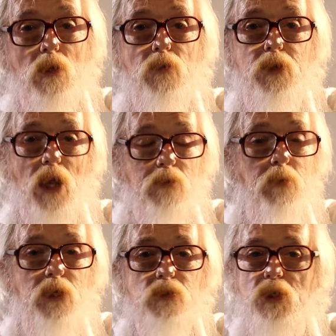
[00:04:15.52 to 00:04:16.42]
the
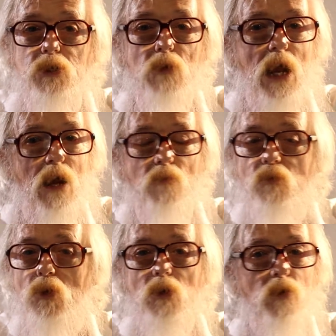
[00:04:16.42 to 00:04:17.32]
nightmares that you
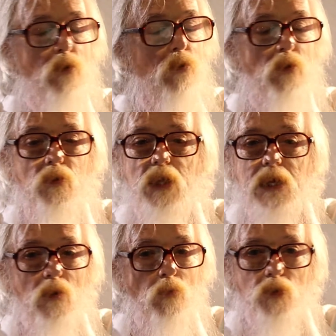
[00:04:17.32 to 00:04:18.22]
have,
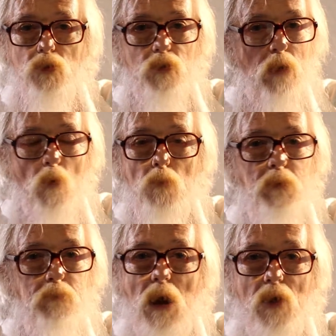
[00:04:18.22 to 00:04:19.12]
they won't
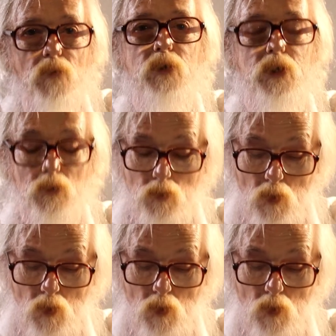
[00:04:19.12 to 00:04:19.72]
be bothering you.